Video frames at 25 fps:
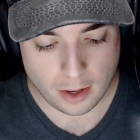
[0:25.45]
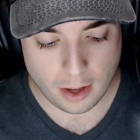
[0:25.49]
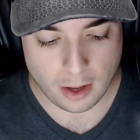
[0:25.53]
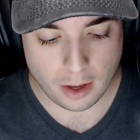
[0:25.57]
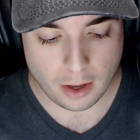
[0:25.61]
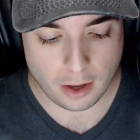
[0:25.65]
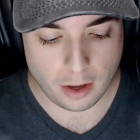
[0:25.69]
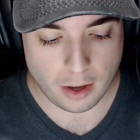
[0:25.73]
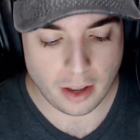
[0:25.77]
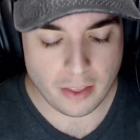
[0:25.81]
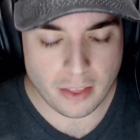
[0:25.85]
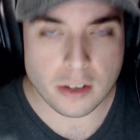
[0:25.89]

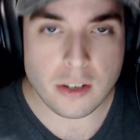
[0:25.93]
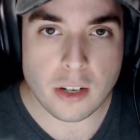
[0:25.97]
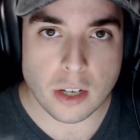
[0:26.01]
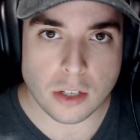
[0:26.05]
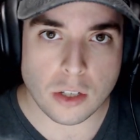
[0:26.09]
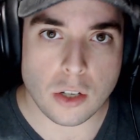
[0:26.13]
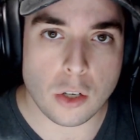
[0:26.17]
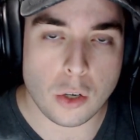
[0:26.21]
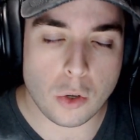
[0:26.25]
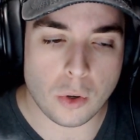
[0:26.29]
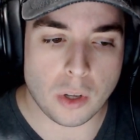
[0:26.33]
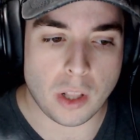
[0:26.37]
And this has
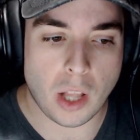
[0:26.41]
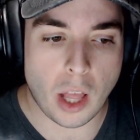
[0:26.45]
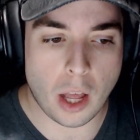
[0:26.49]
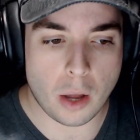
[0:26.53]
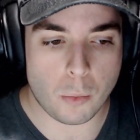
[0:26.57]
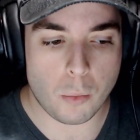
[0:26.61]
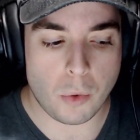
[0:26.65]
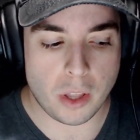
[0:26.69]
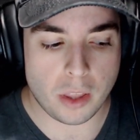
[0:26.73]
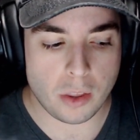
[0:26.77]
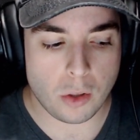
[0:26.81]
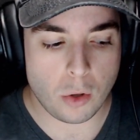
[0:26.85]
to do a
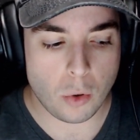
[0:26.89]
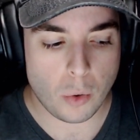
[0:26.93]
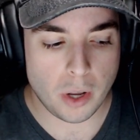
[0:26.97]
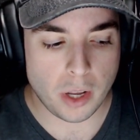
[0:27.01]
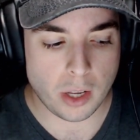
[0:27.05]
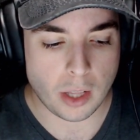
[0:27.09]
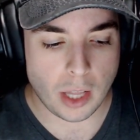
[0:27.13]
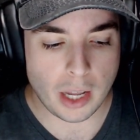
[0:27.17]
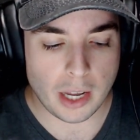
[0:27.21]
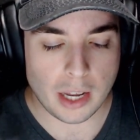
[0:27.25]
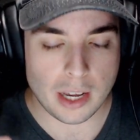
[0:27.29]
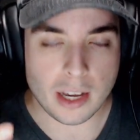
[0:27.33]
lot with doing
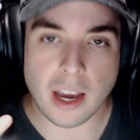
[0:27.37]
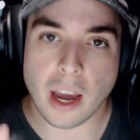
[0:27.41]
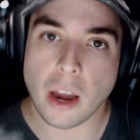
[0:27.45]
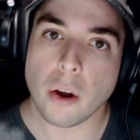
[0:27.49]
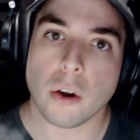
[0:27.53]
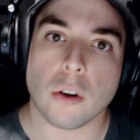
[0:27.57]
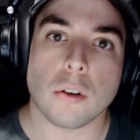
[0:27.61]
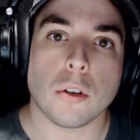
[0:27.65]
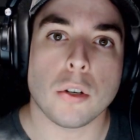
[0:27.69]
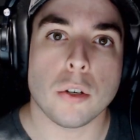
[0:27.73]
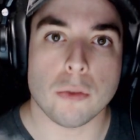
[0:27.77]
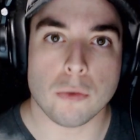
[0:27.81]
like
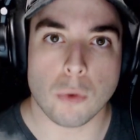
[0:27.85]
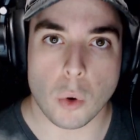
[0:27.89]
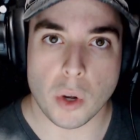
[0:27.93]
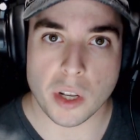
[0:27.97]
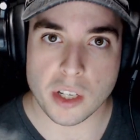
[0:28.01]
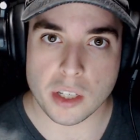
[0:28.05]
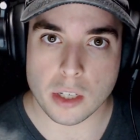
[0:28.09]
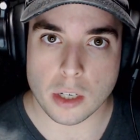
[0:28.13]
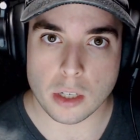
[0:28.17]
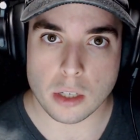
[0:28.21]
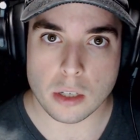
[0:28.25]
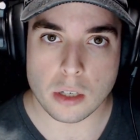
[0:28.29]
character
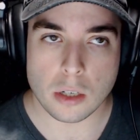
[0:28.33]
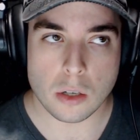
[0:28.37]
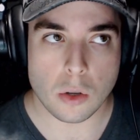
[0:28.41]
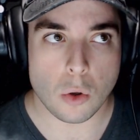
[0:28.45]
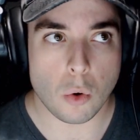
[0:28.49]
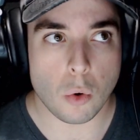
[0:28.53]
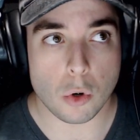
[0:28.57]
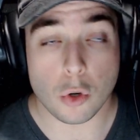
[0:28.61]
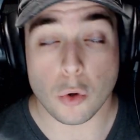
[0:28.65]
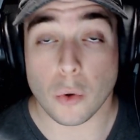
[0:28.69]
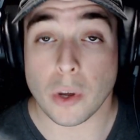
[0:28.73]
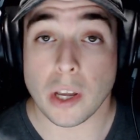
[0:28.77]
voices
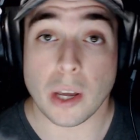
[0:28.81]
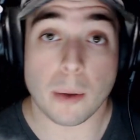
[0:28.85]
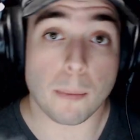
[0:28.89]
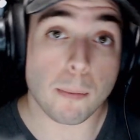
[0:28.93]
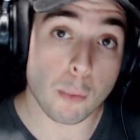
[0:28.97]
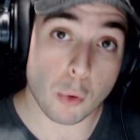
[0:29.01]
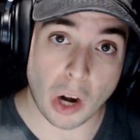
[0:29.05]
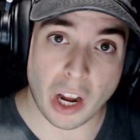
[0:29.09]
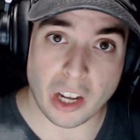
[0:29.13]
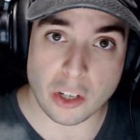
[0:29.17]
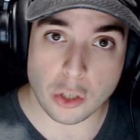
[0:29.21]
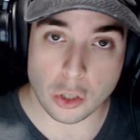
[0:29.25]
or doing
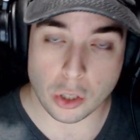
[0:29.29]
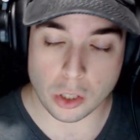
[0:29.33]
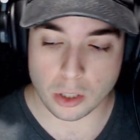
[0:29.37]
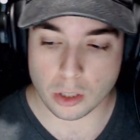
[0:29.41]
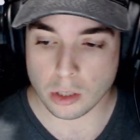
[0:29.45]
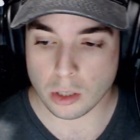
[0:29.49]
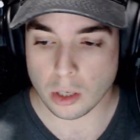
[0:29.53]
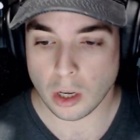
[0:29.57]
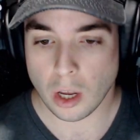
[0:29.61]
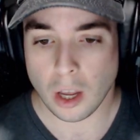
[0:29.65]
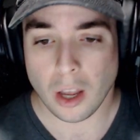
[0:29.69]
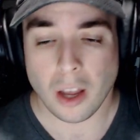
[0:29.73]

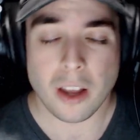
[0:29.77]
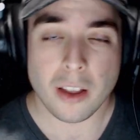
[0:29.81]
impressions.